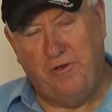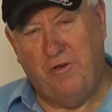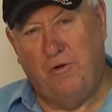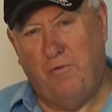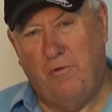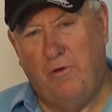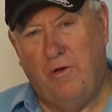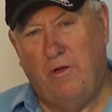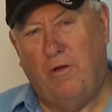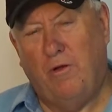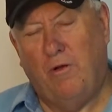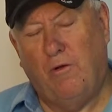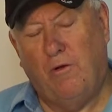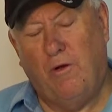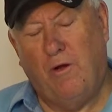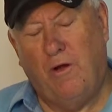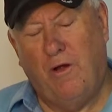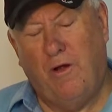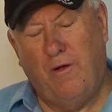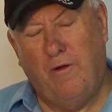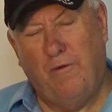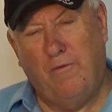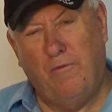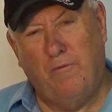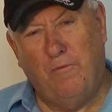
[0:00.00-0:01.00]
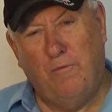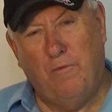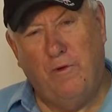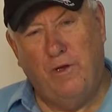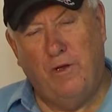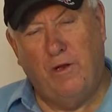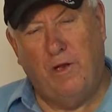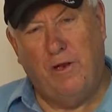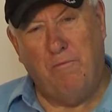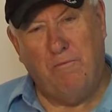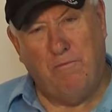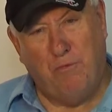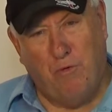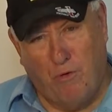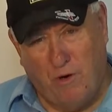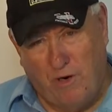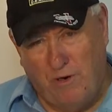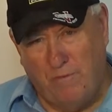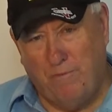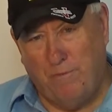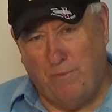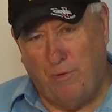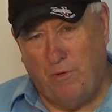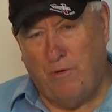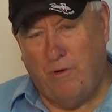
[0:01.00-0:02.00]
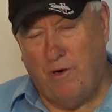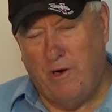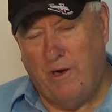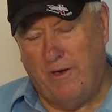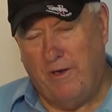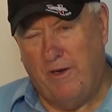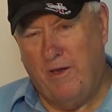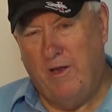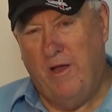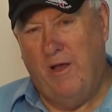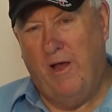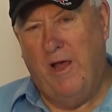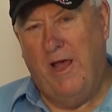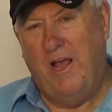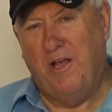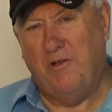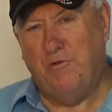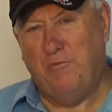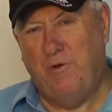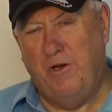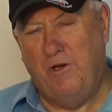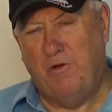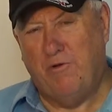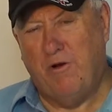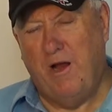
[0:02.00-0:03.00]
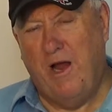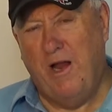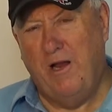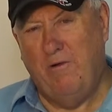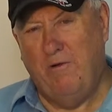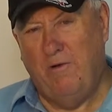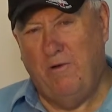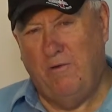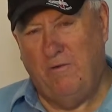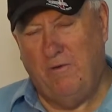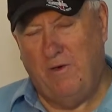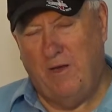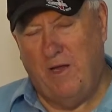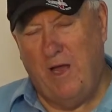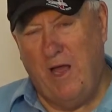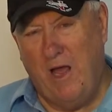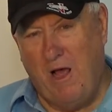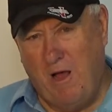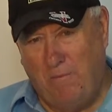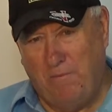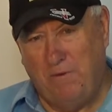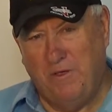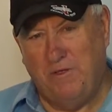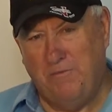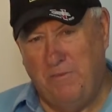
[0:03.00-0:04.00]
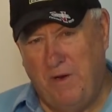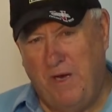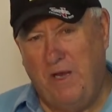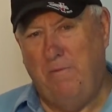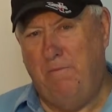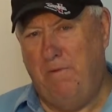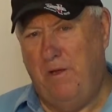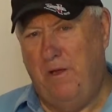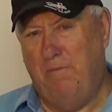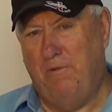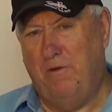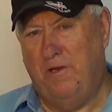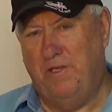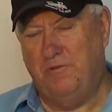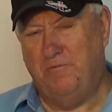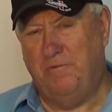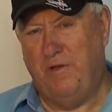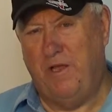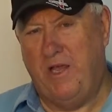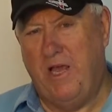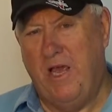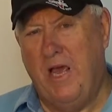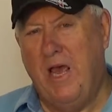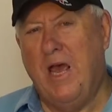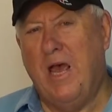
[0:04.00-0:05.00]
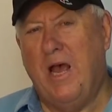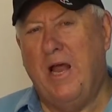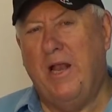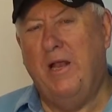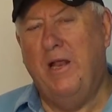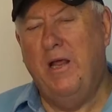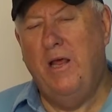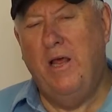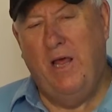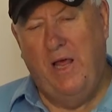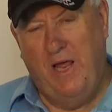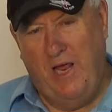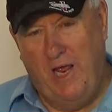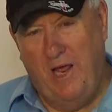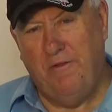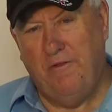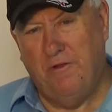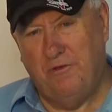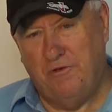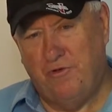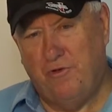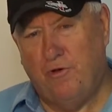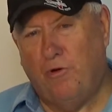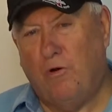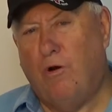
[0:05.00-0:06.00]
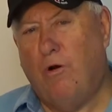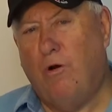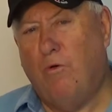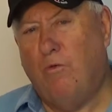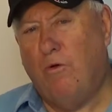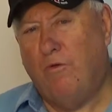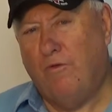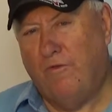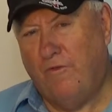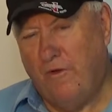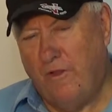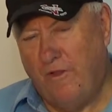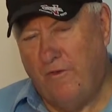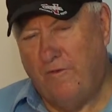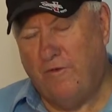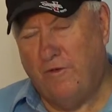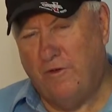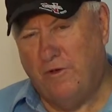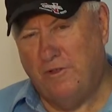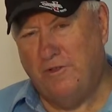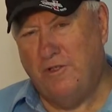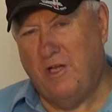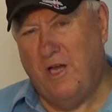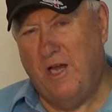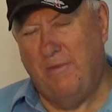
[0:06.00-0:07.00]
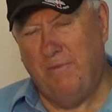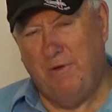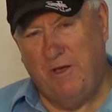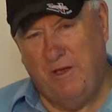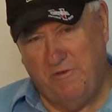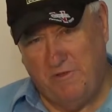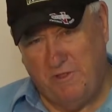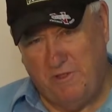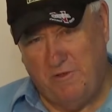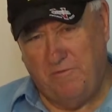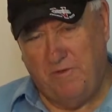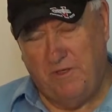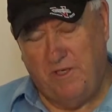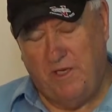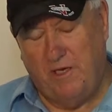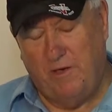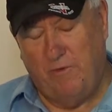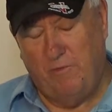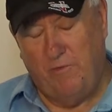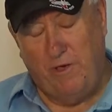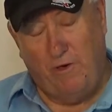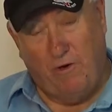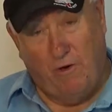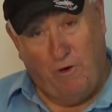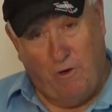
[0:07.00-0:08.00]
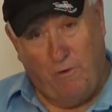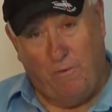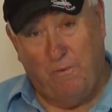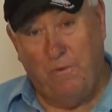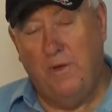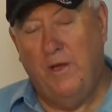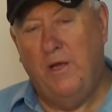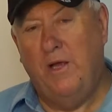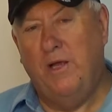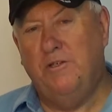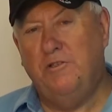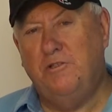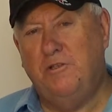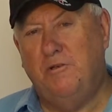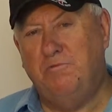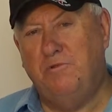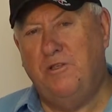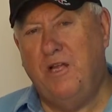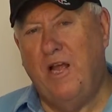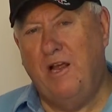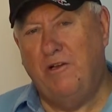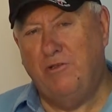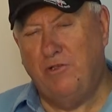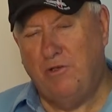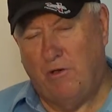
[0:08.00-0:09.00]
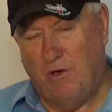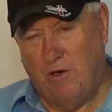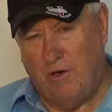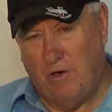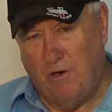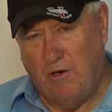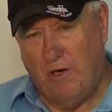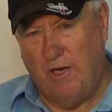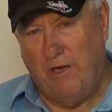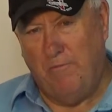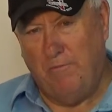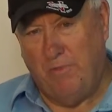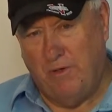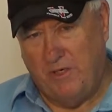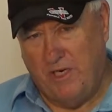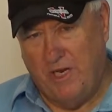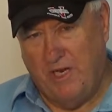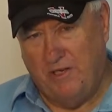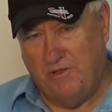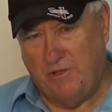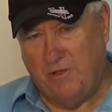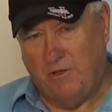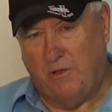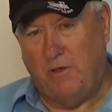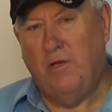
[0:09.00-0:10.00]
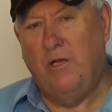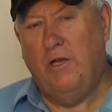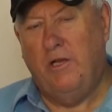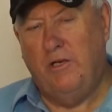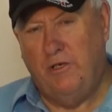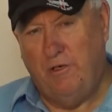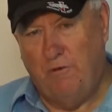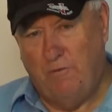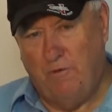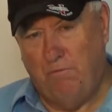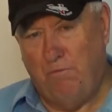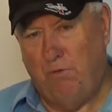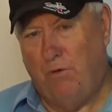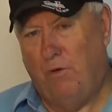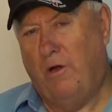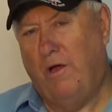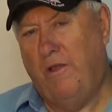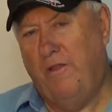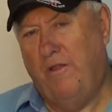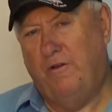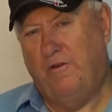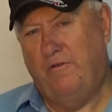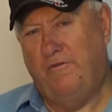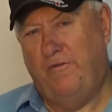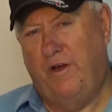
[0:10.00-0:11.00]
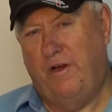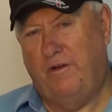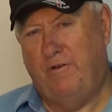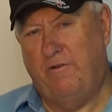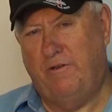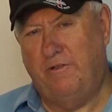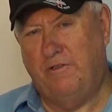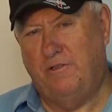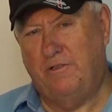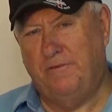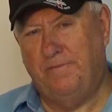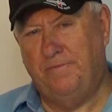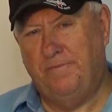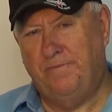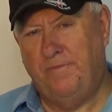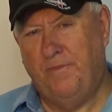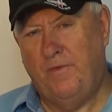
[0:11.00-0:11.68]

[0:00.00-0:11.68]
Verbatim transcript: is a real, uh, real important point as we try to uh, help as many people as we can. And the store will, for the first time, give uh, we hope, substantial earning potential to employ those veterans.